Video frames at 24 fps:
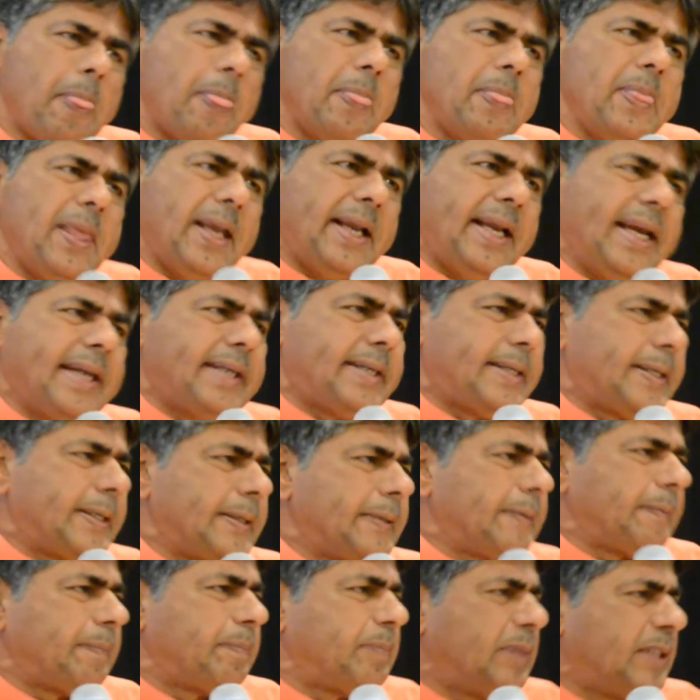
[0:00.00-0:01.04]
they get
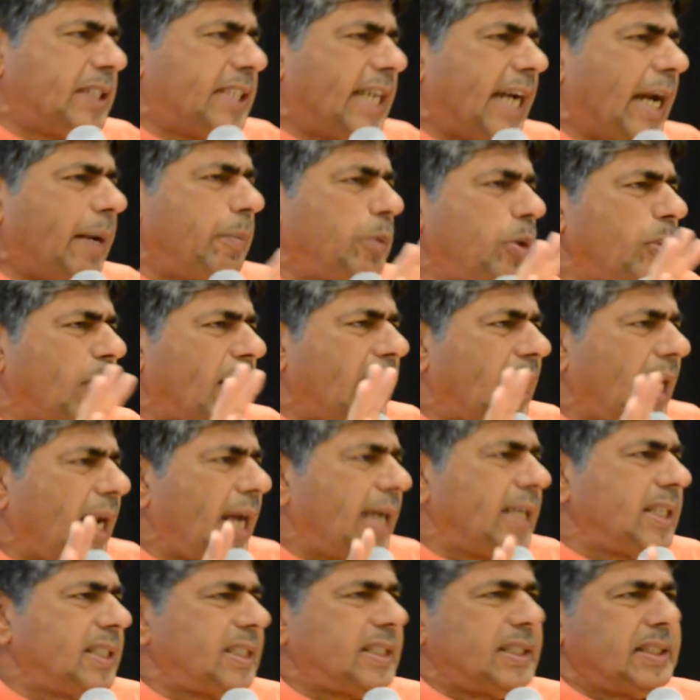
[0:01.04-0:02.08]
time to
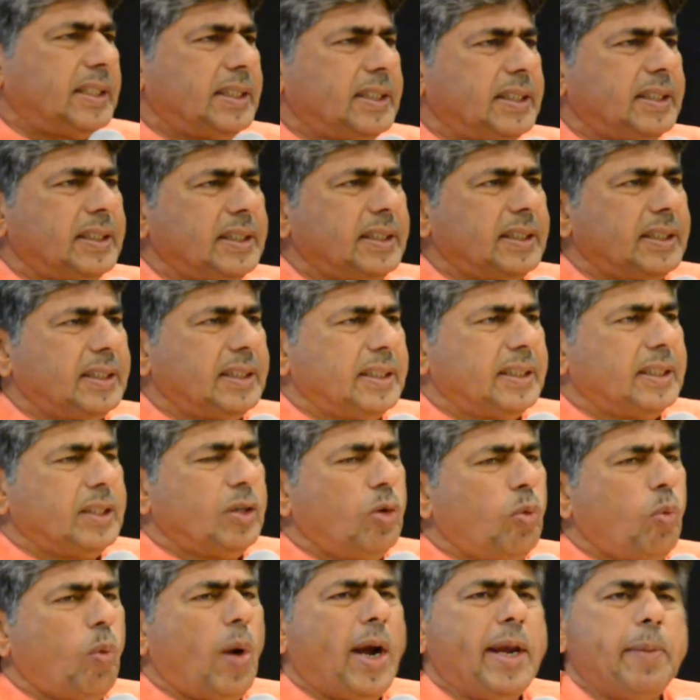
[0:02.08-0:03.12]
analyze
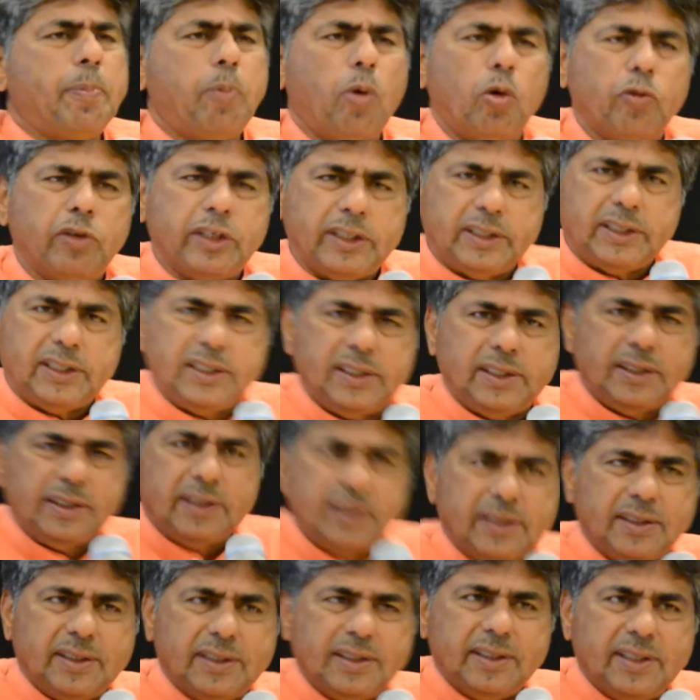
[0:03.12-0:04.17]
why poverty.
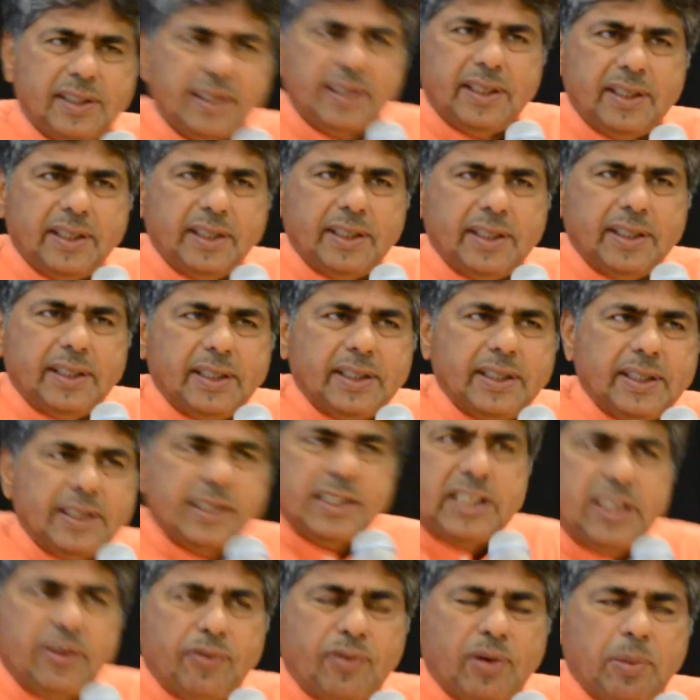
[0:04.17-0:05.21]

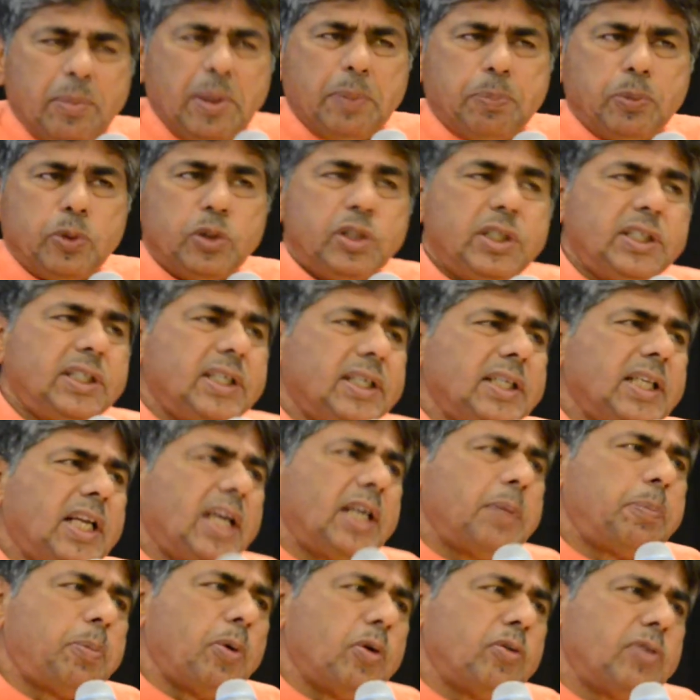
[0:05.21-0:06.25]
See, from the position that
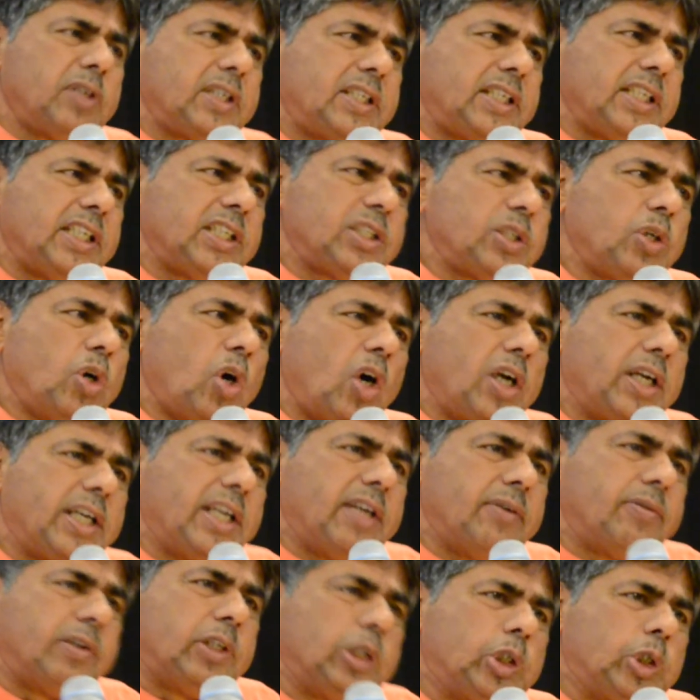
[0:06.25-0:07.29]
poverty is God
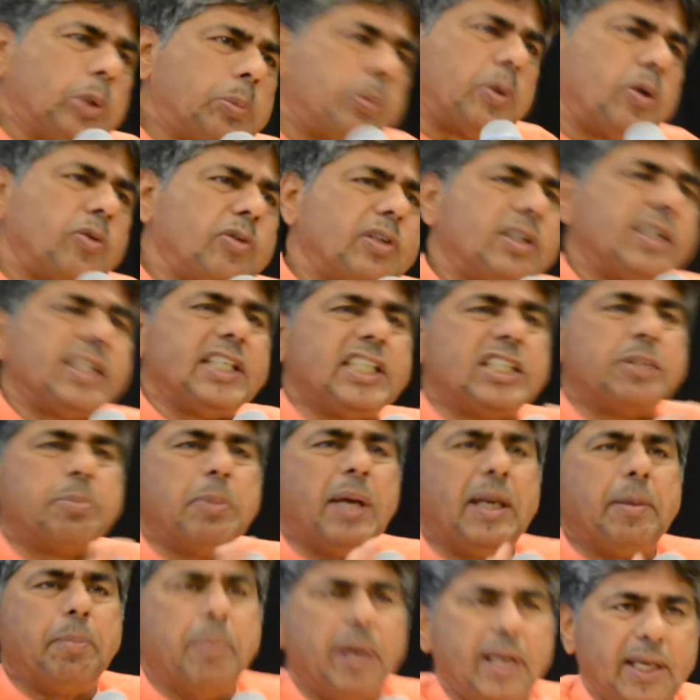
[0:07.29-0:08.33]
given to poverty is
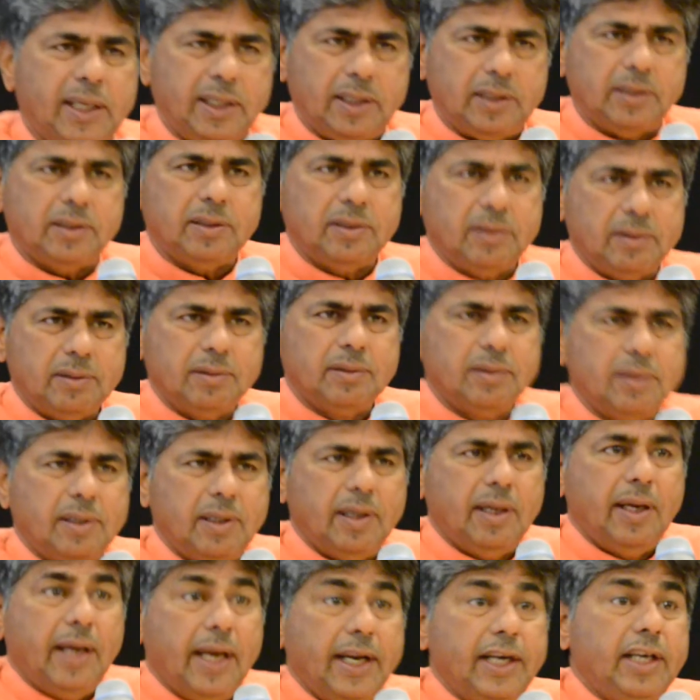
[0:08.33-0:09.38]
man-made.
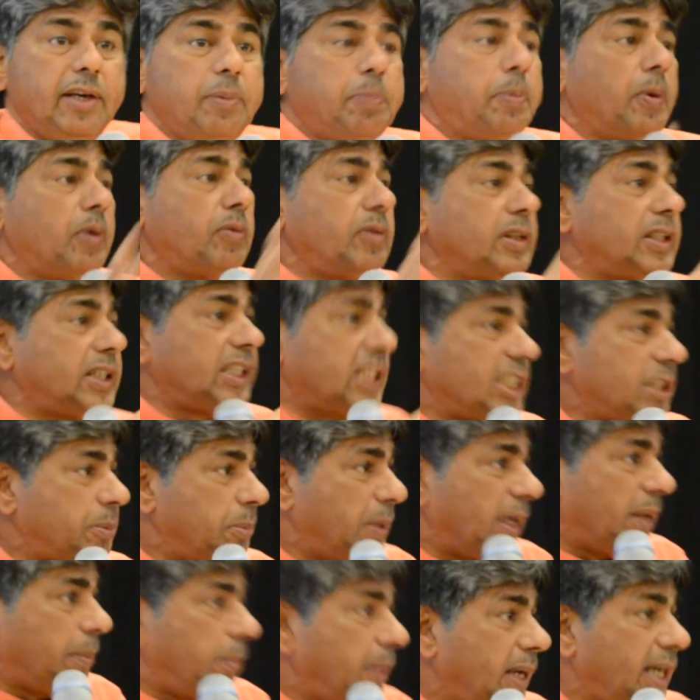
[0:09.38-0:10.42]
And if poverty is
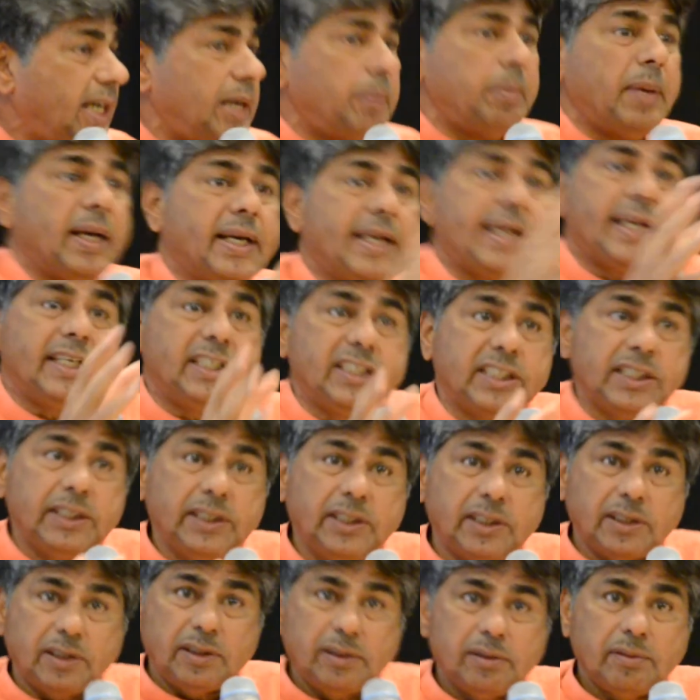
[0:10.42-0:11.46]
man-made, then we
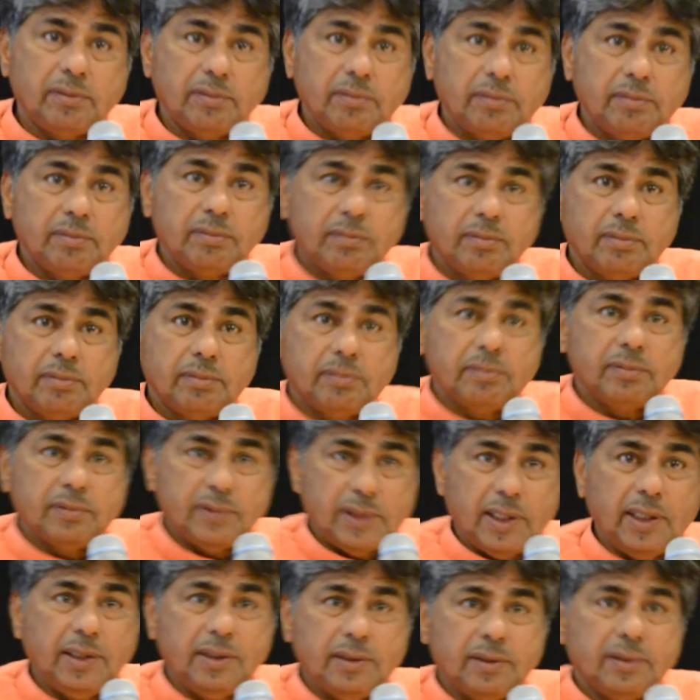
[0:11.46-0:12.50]

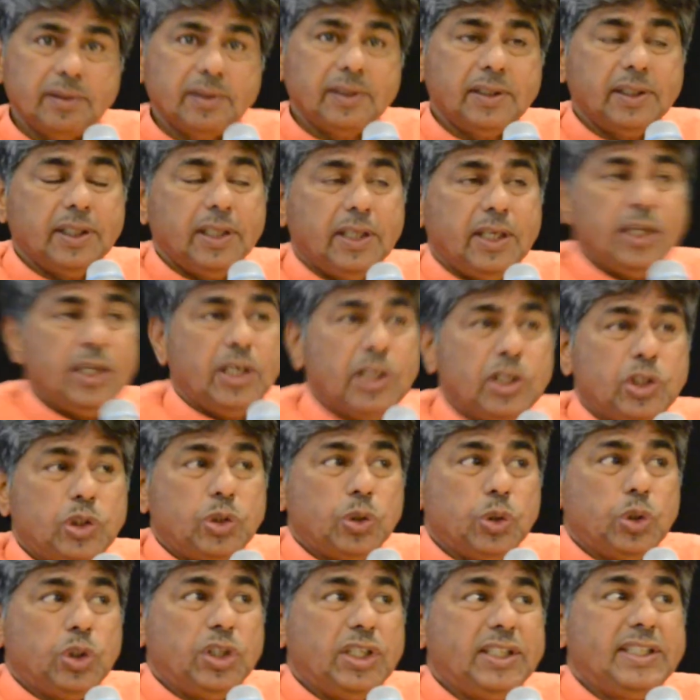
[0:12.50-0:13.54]
change it.
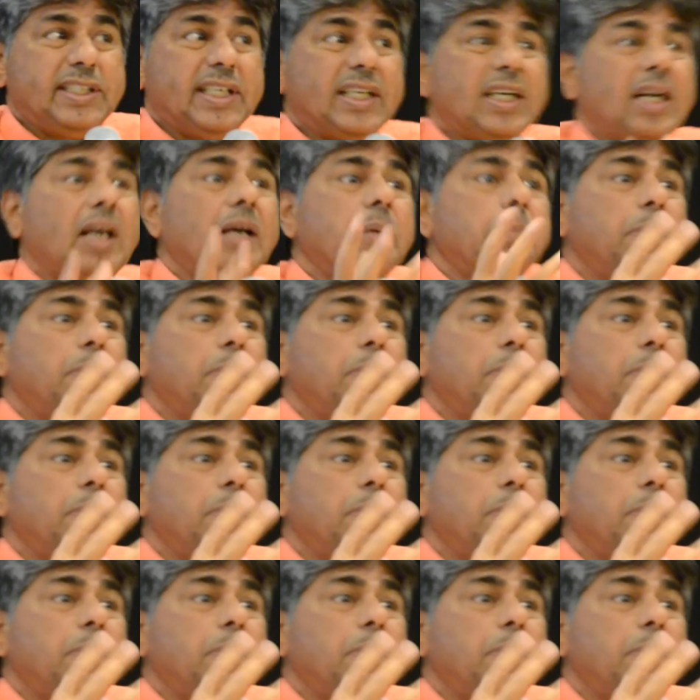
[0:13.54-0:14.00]
So the general